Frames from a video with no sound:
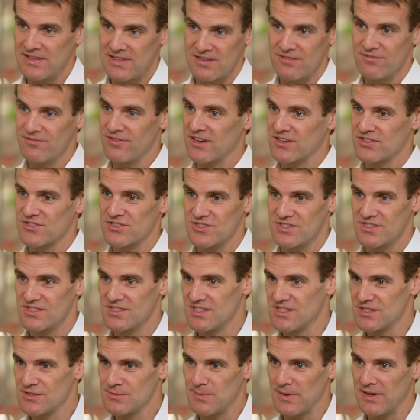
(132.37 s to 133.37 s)
in the infectious
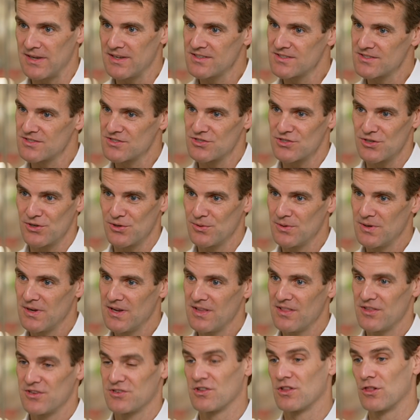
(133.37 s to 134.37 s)
disease space, and so
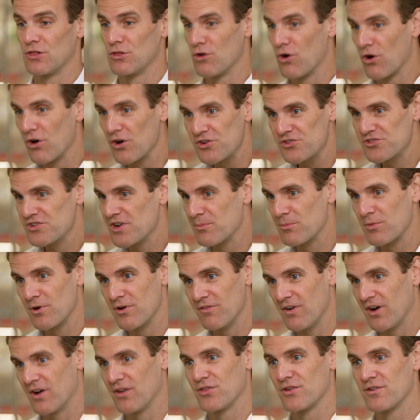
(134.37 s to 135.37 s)
there's a large number
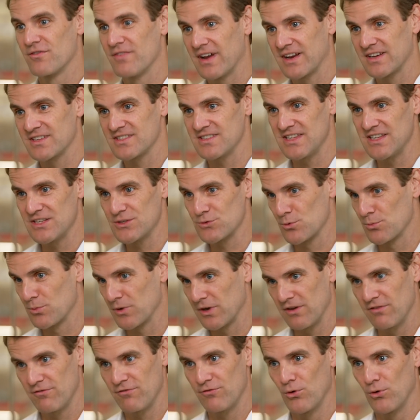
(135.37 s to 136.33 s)
of other vaccines we're bringing